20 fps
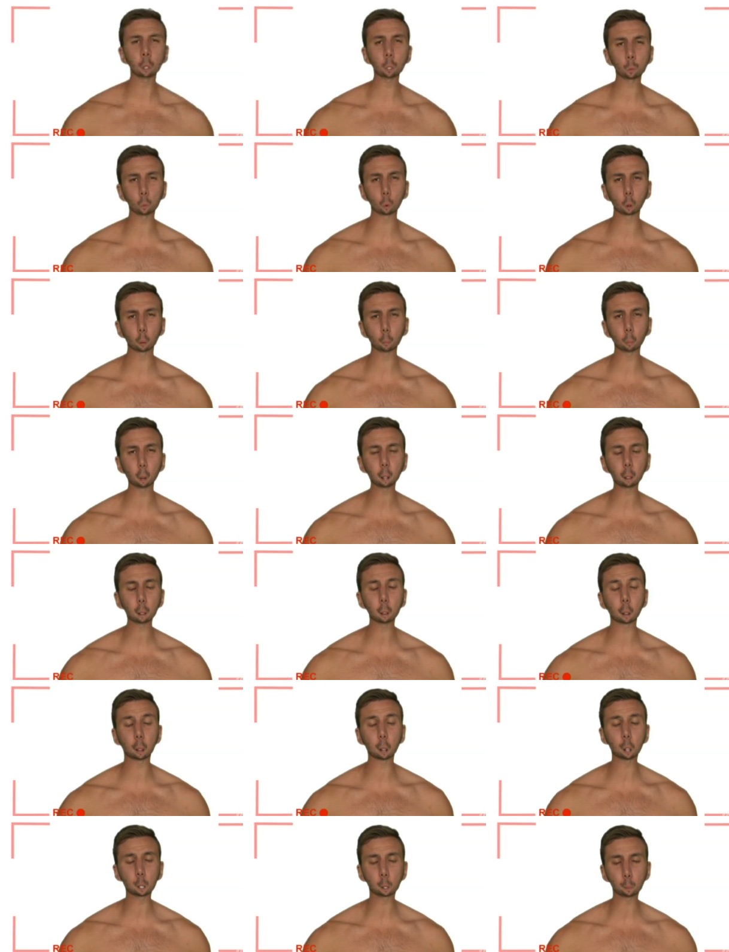Just want to make
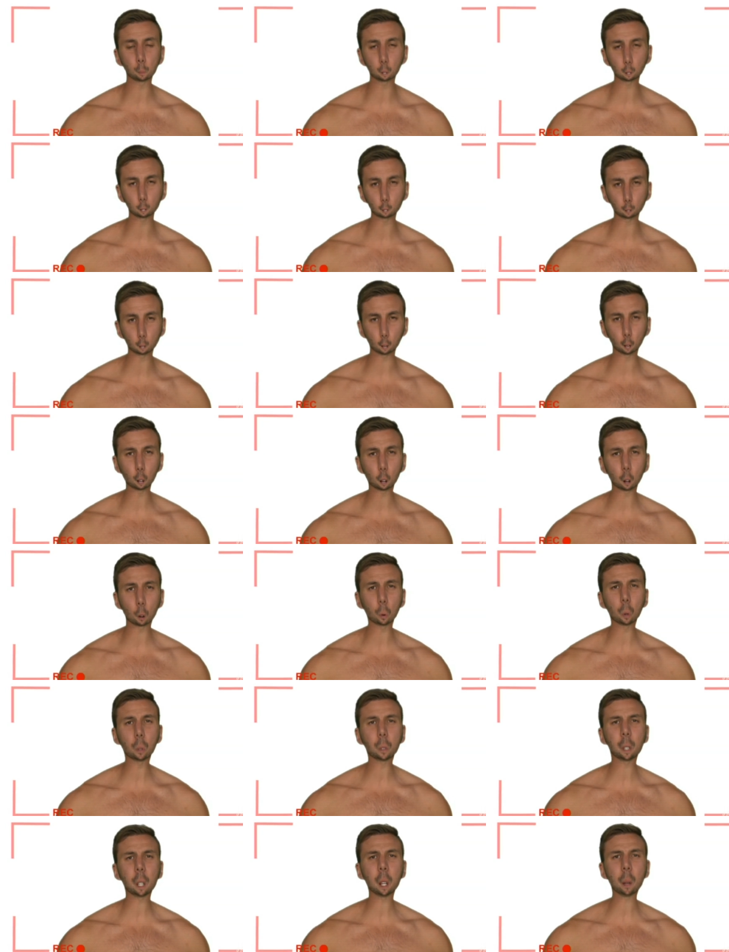the announcement that the
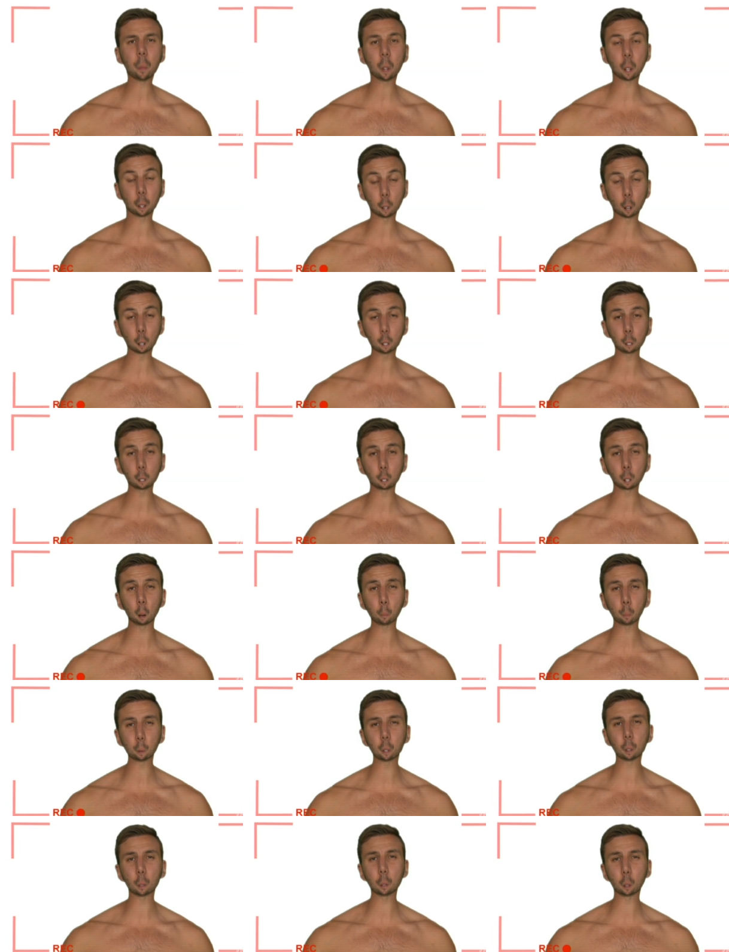NRL team that does
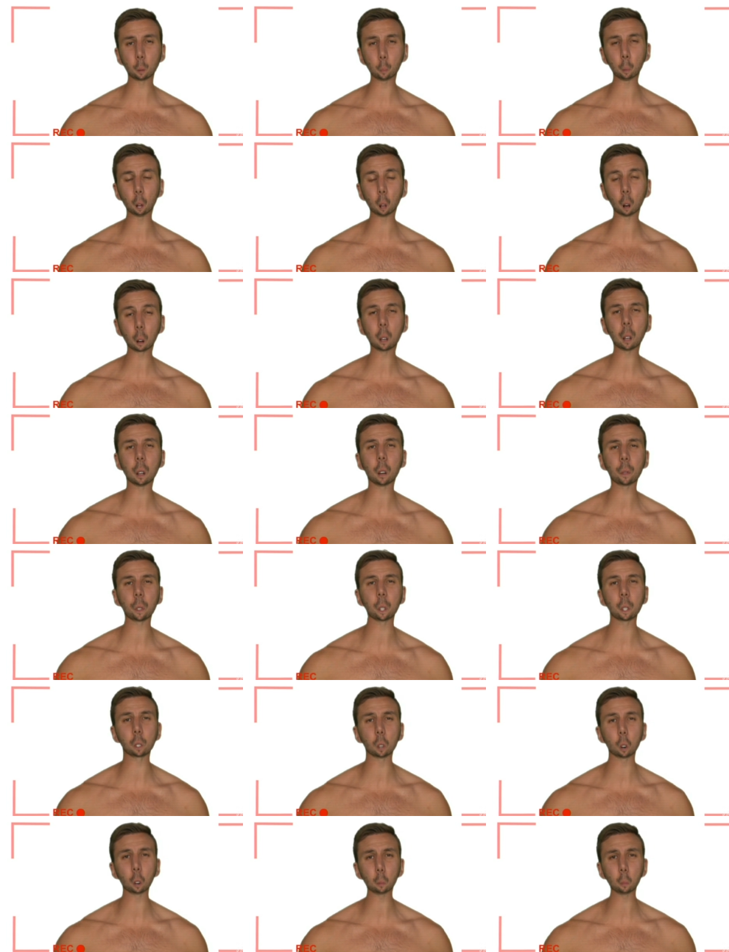happen to be lucky enough
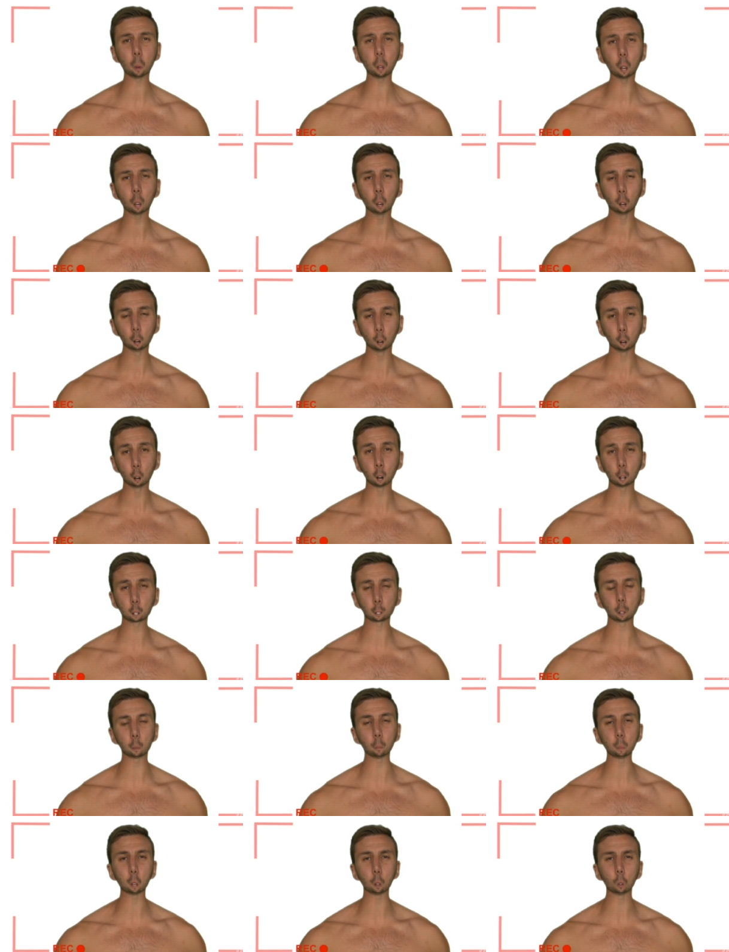to sign me
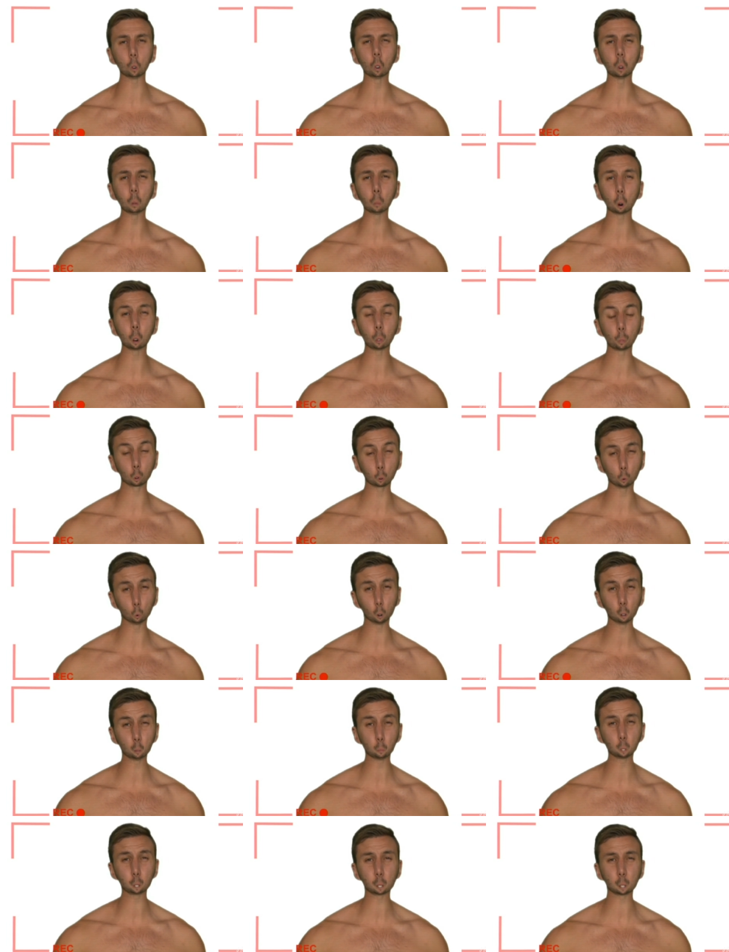has to meet all my
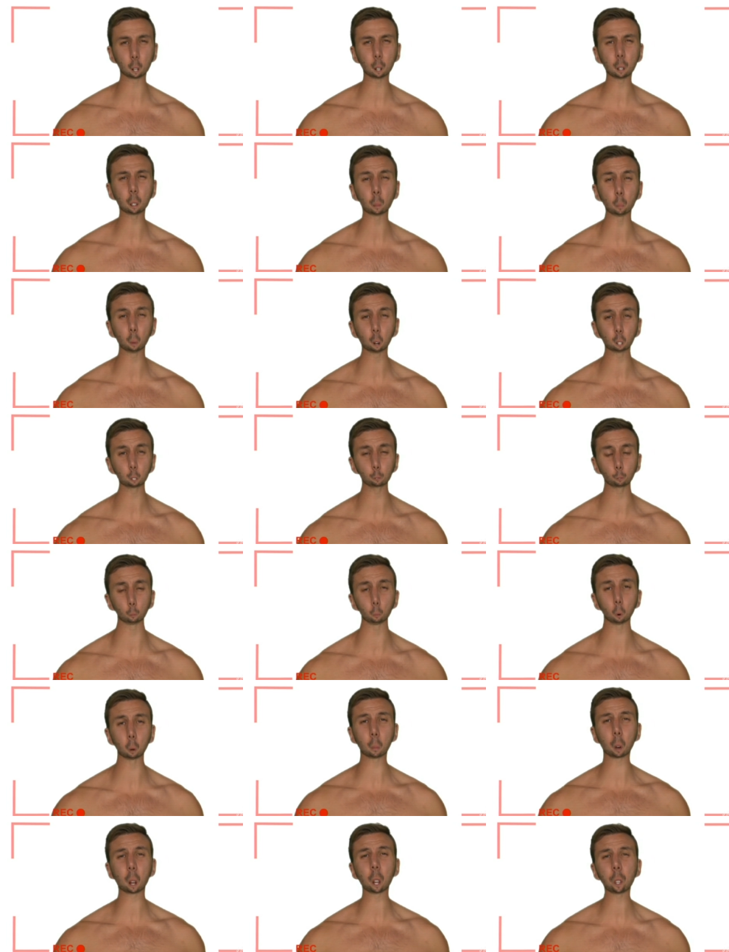requirements and demands
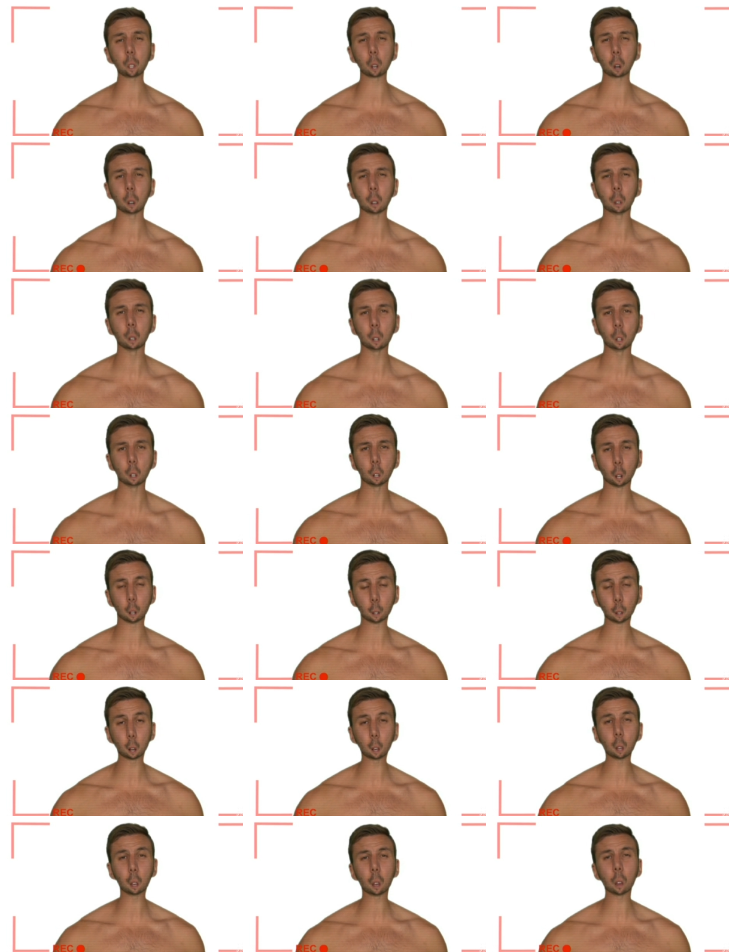from my manager,
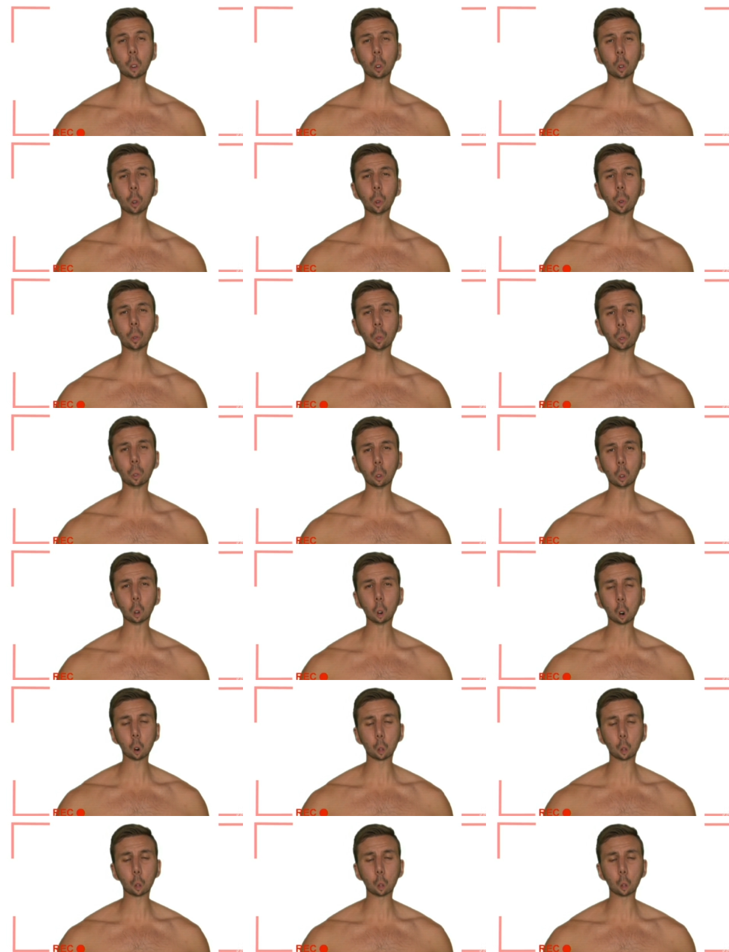and they include